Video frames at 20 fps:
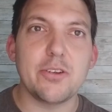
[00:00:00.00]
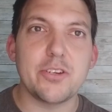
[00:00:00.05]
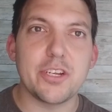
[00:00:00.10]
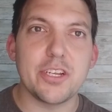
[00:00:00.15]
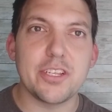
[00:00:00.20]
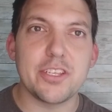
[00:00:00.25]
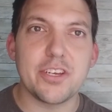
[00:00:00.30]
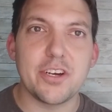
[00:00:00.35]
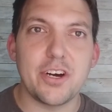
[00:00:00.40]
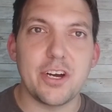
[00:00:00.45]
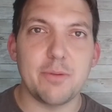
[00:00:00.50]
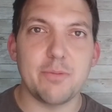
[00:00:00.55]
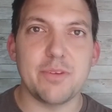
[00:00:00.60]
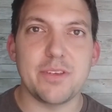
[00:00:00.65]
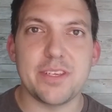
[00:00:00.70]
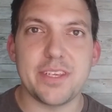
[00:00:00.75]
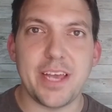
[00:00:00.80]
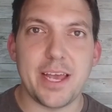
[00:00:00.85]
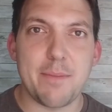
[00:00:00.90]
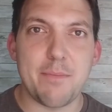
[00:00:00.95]
at the time was
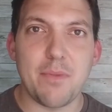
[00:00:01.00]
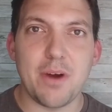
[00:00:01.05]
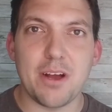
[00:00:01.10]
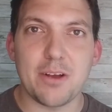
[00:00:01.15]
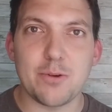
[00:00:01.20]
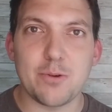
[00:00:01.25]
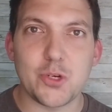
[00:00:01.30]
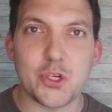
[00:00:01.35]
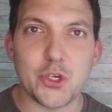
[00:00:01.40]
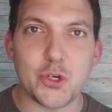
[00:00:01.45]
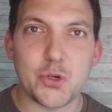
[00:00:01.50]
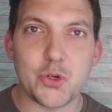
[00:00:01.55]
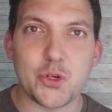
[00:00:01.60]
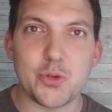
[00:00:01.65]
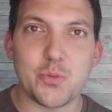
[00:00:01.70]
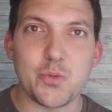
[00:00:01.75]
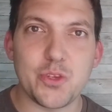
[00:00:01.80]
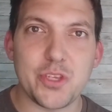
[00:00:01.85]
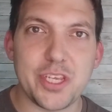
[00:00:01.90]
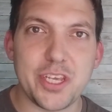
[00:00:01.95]
saying Michael
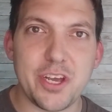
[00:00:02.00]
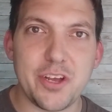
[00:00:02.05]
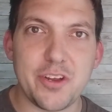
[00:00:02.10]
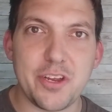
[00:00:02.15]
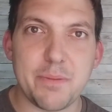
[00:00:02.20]
Jordan was the only